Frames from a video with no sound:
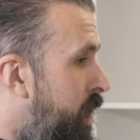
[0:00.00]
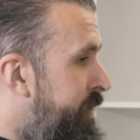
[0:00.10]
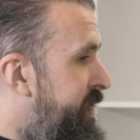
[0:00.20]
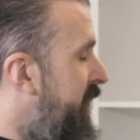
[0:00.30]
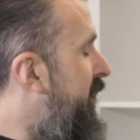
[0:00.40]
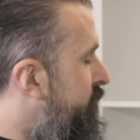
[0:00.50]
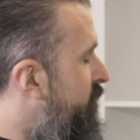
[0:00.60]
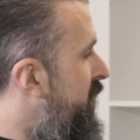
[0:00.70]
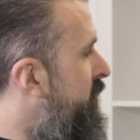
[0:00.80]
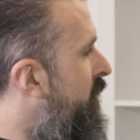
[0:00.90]
I then had a
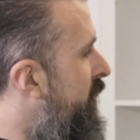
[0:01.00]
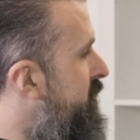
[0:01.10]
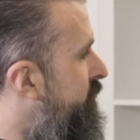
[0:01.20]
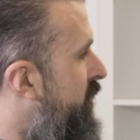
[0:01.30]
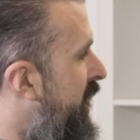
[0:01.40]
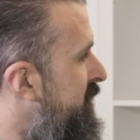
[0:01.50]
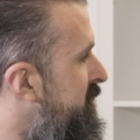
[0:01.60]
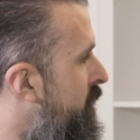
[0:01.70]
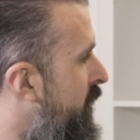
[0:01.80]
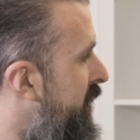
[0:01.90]
really nice and relaxed
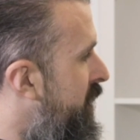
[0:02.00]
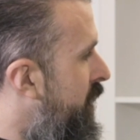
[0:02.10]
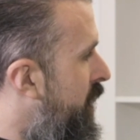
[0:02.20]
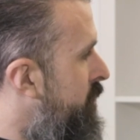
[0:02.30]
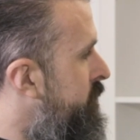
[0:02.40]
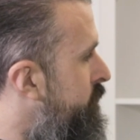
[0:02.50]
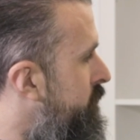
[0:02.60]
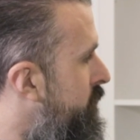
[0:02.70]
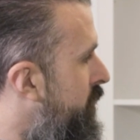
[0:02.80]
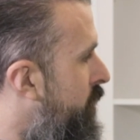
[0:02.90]
night at home.
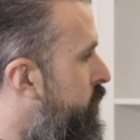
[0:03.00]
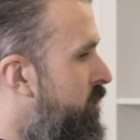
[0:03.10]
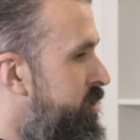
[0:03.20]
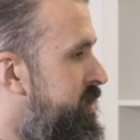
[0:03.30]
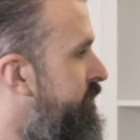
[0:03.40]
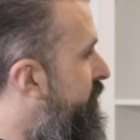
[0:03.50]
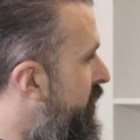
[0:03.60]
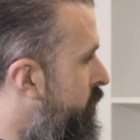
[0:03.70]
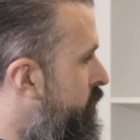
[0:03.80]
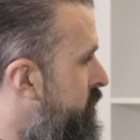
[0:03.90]
I watched some
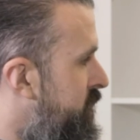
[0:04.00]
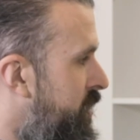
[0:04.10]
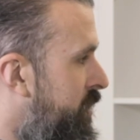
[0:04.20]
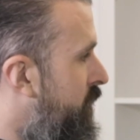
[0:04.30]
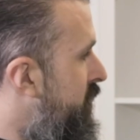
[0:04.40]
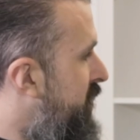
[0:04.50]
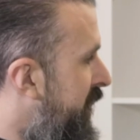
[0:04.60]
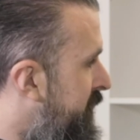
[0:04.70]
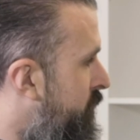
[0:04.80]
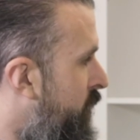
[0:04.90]
films, I got a
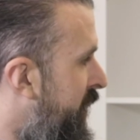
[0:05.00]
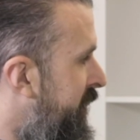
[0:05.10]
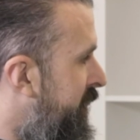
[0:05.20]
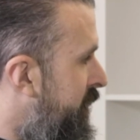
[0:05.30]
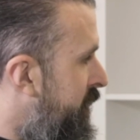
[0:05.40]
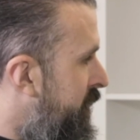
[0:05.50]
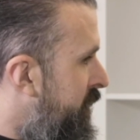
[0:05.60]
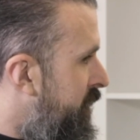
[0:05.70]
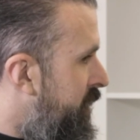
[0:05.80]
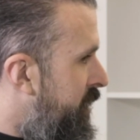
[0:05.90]
takeaway,
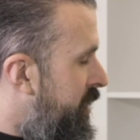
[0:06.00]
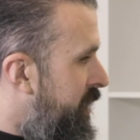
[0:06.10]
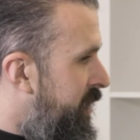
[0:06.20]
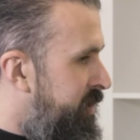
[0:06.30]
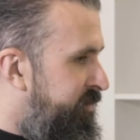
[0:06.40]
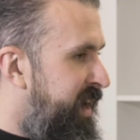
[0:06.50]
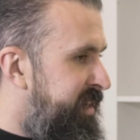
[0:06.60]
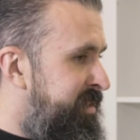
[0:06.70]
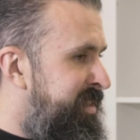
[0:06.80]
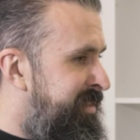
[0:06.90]
and the
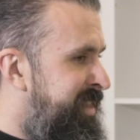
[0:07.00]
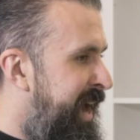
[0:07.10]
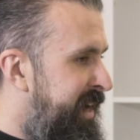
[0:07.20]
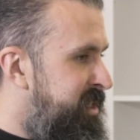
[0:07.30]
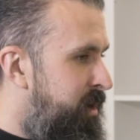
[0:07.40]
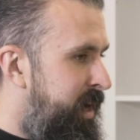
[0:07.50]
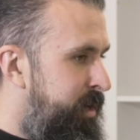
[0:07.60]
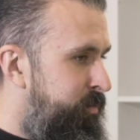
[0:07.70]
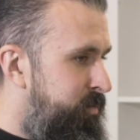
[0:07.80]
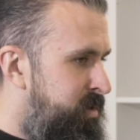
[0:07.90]
fact is that
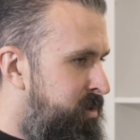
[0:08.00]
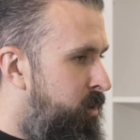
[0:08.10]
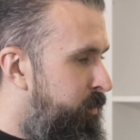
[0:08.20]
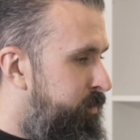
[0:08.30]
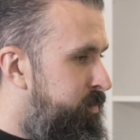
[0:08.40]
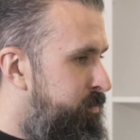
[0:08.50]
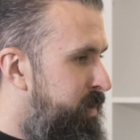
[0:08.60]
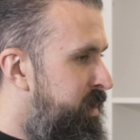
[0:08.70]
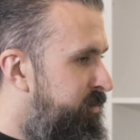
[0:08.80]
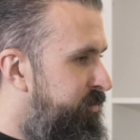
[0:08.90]
anxiety stopped
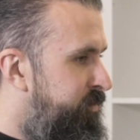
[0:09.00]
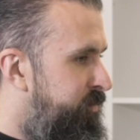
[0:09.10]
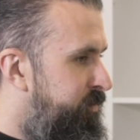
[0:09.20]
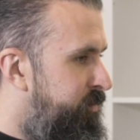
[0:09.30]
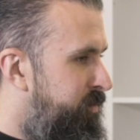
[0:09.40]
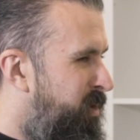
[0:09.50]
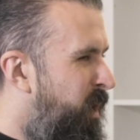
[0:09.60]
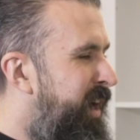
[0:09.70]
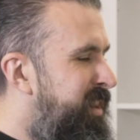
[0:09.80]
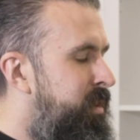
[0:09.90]
me,
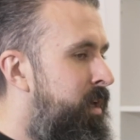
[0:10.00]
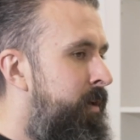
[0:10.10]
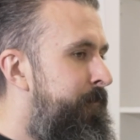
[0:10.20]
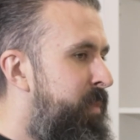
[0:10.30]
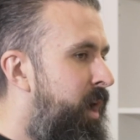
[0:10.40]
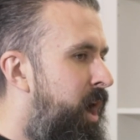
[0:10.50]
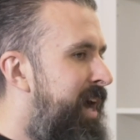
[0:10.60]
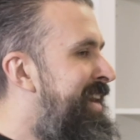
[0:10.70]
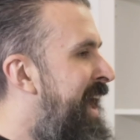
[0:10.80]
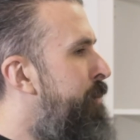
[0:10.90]
I
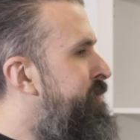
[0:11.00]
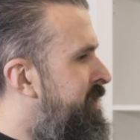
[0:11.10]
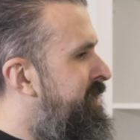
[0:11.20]
allowed